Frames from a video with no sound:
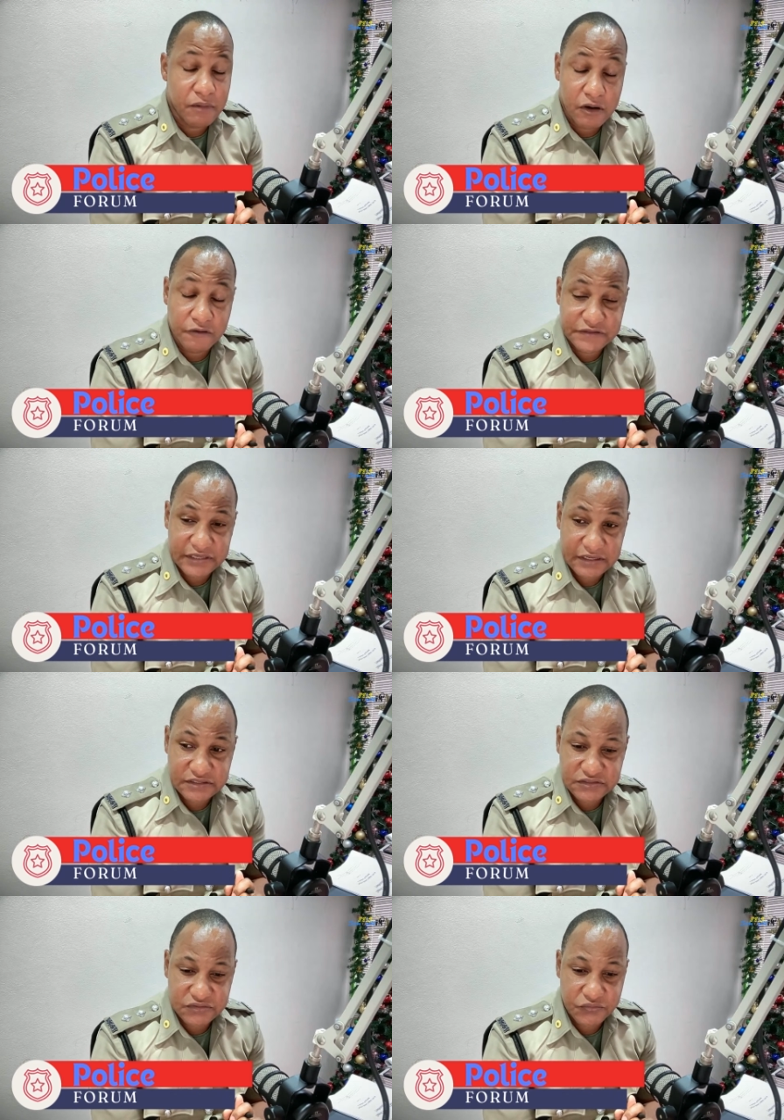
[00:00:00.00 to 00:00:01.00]
of
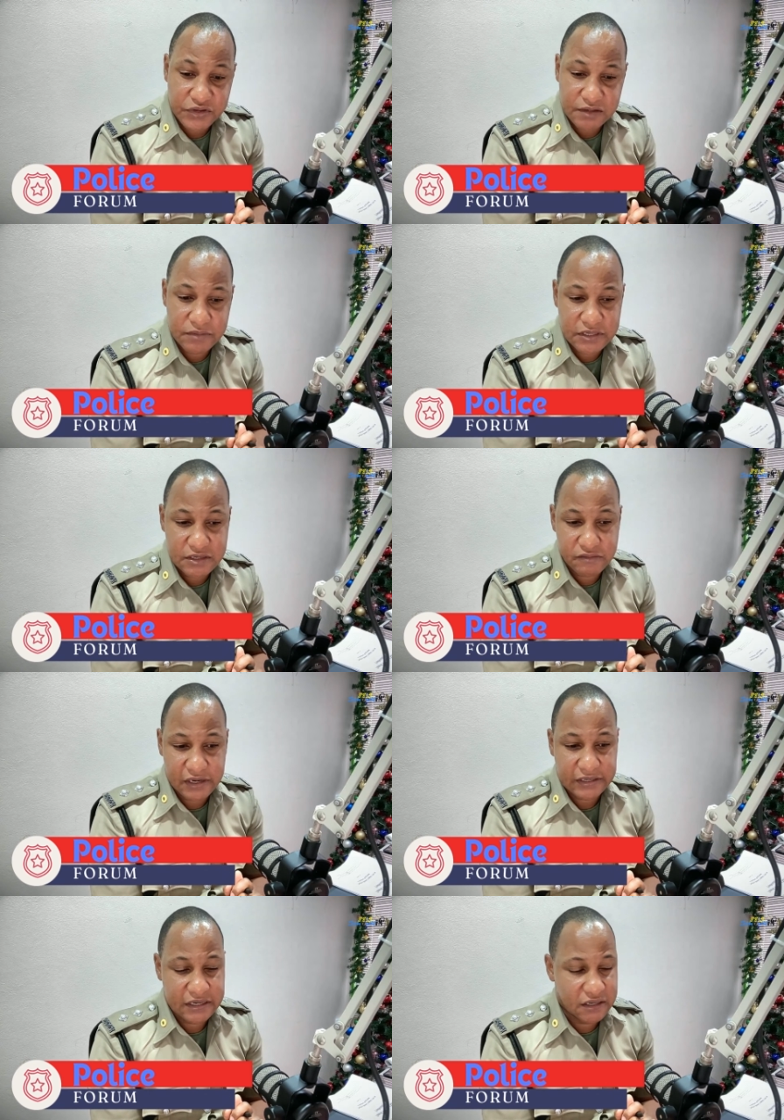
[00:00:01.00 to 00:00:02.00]
tents will be
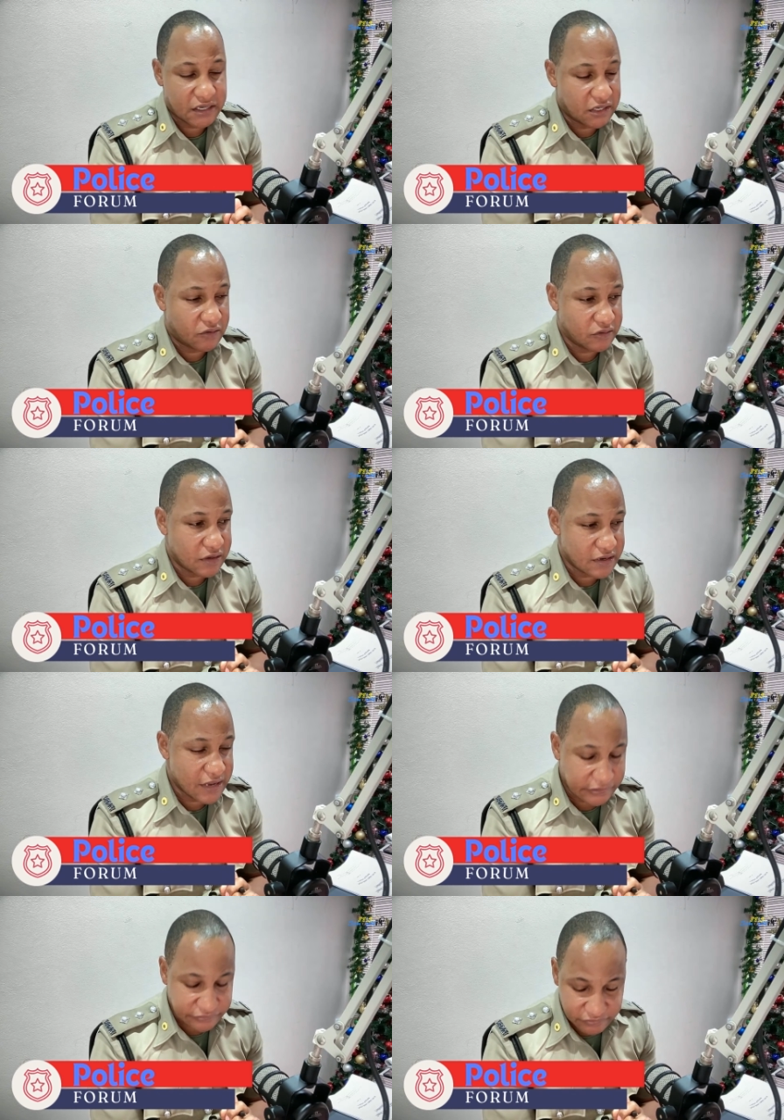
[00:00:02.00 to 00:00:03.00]
erected along
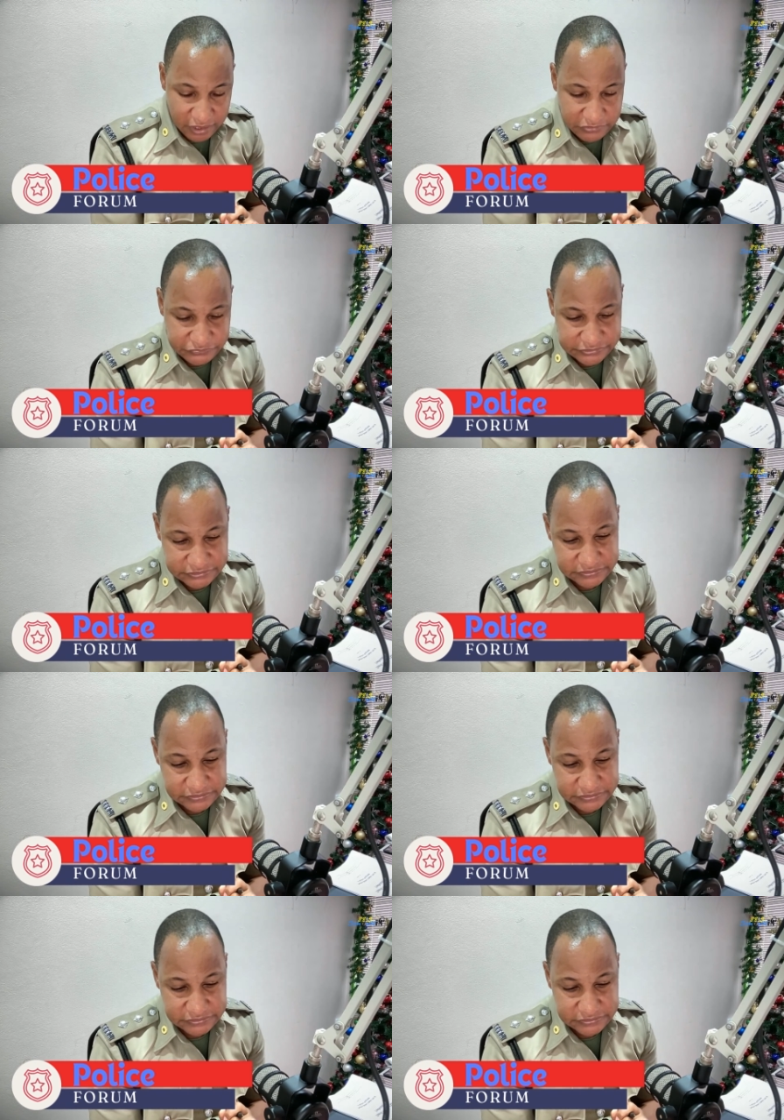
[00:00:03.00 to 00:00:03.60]
that route,